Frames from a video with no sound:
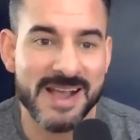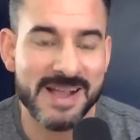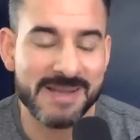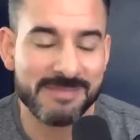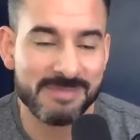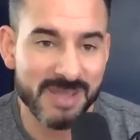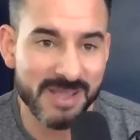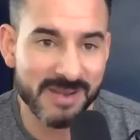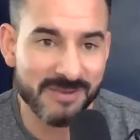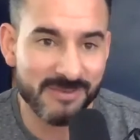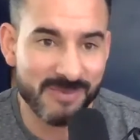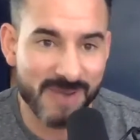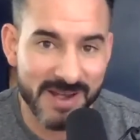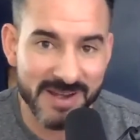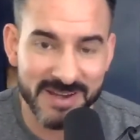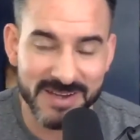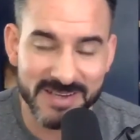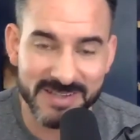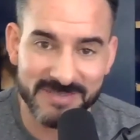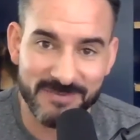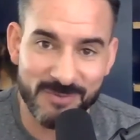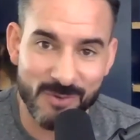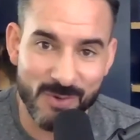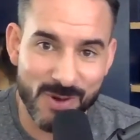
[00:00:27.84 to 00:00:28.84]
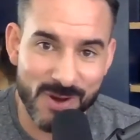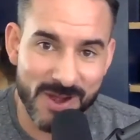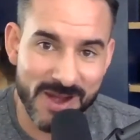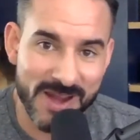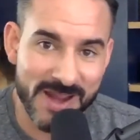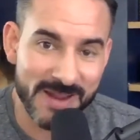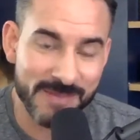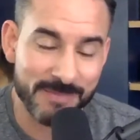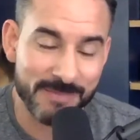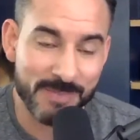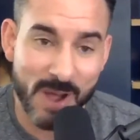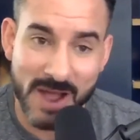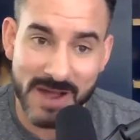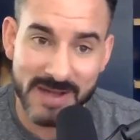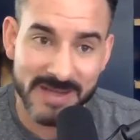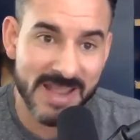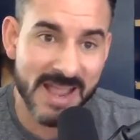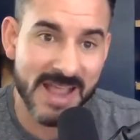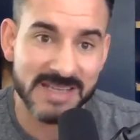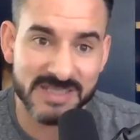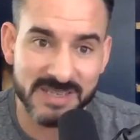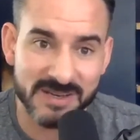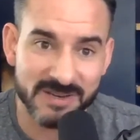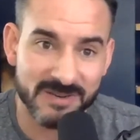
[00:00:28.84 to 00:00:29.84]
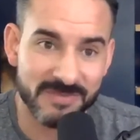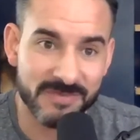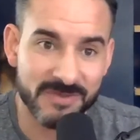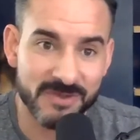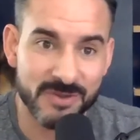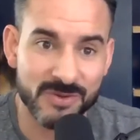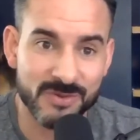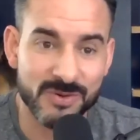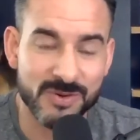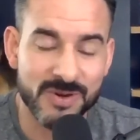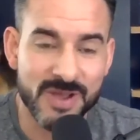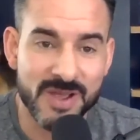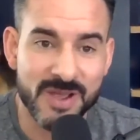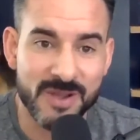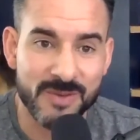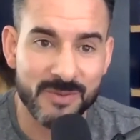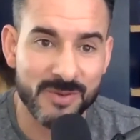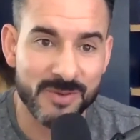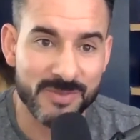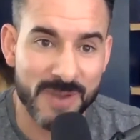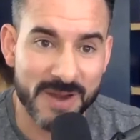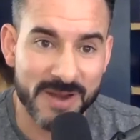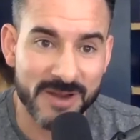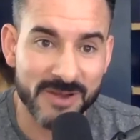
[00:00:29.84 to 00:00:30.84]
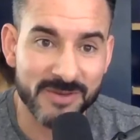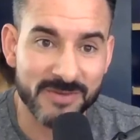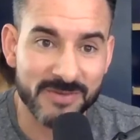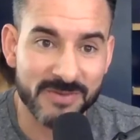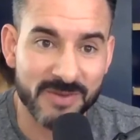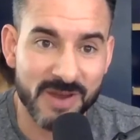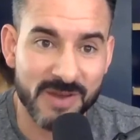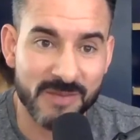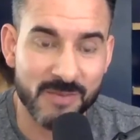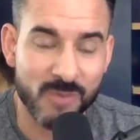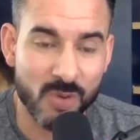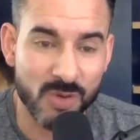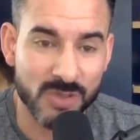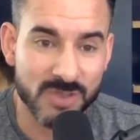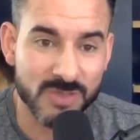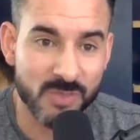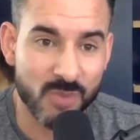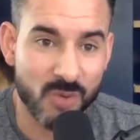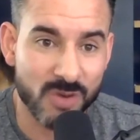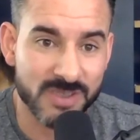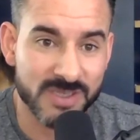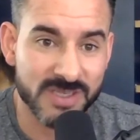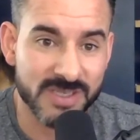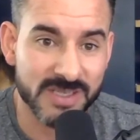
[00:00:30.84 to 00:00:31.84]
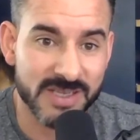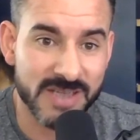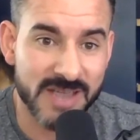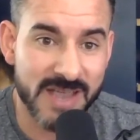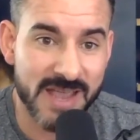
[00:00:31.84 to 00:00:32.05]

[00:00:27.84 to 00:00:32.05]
getting ready for a podcast interview with my good friend, Morris Morrison.